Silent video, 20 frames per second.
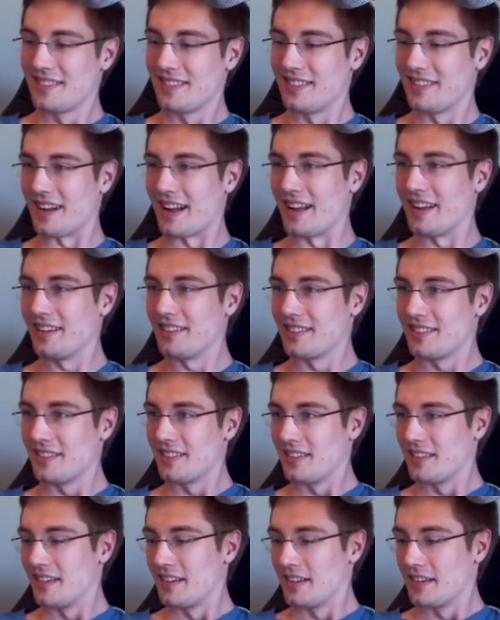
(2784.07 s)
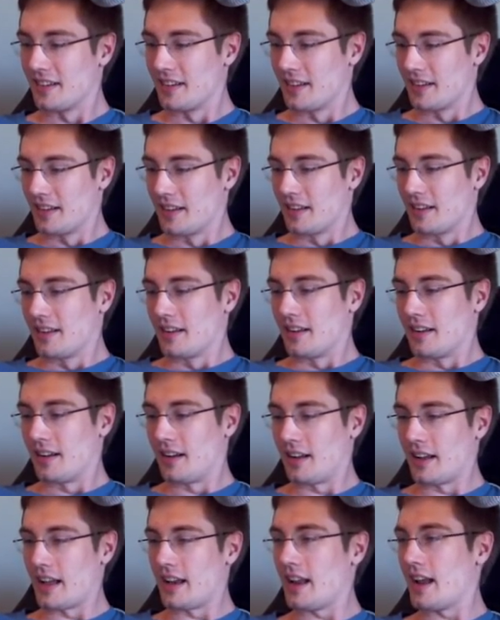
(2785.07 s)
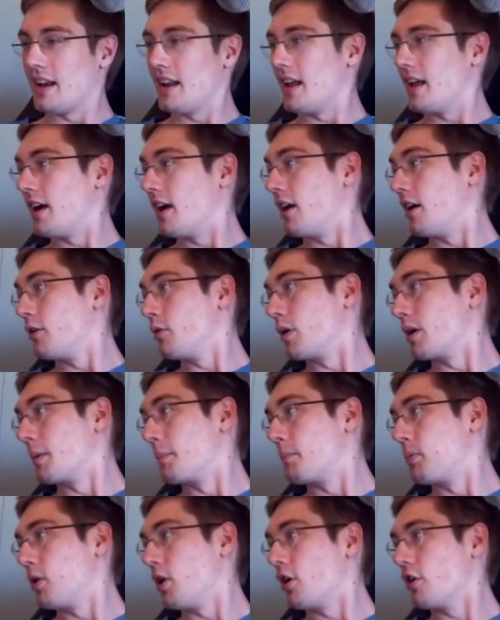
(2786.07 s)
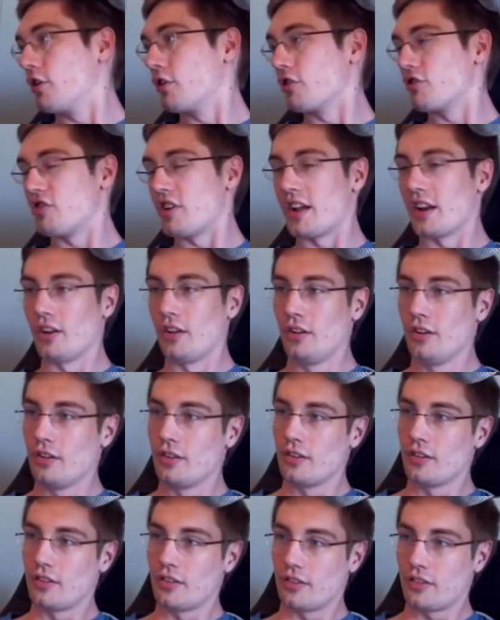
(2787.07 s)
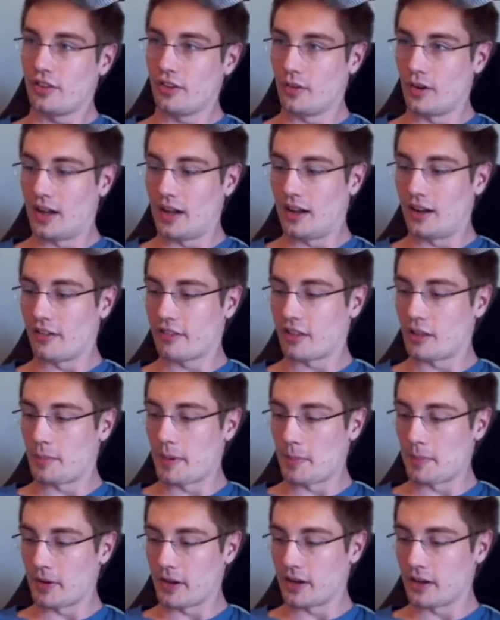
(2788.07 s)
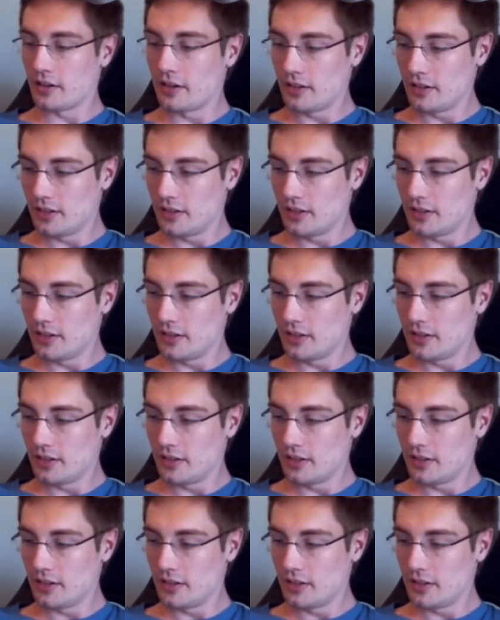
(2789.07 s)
Right. Uh, and, uh you want to plug your channel to uh to the people here?